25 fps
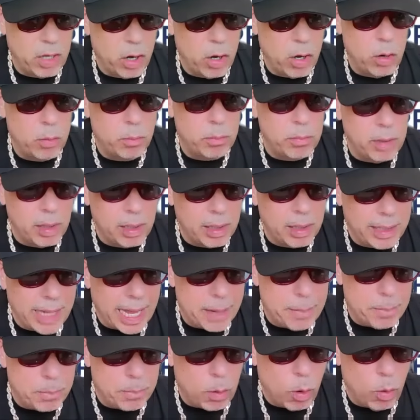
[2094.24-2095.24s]
term,
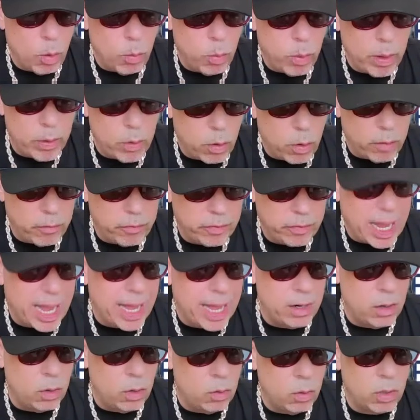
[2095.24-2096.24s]
light bulb went off
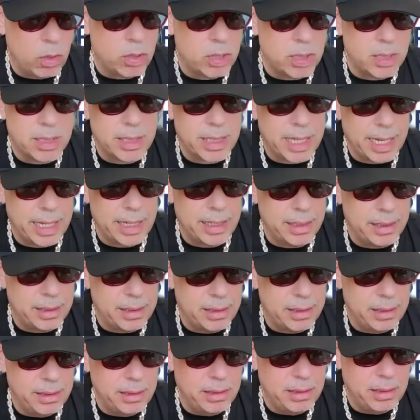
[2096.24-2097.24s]
kind of horse. And,
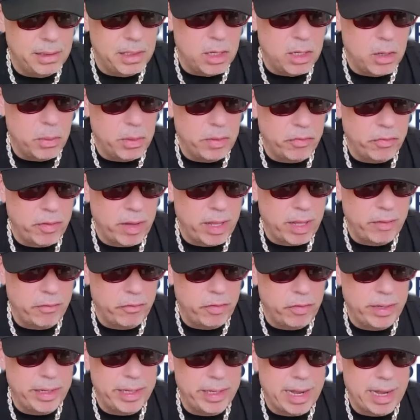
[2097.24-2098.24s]
you know, he finally
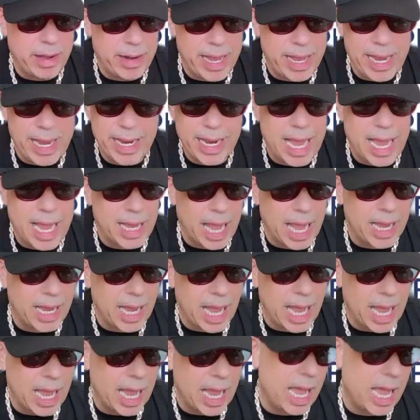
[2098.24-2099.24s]
figured out, hey,
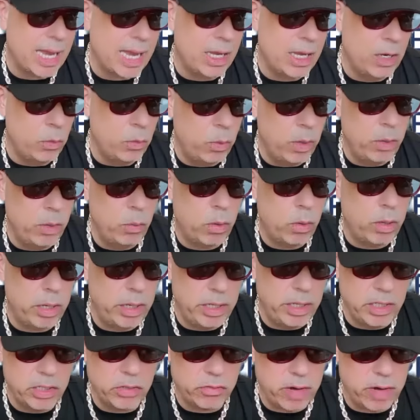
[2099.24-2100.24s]
I could win one
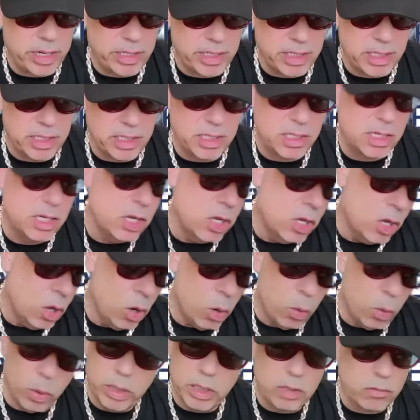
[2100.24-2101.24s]
of these races
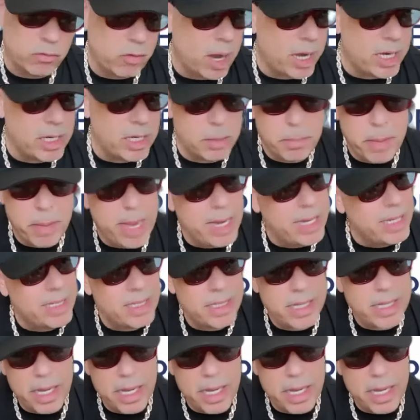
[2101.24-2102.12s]
with the right pace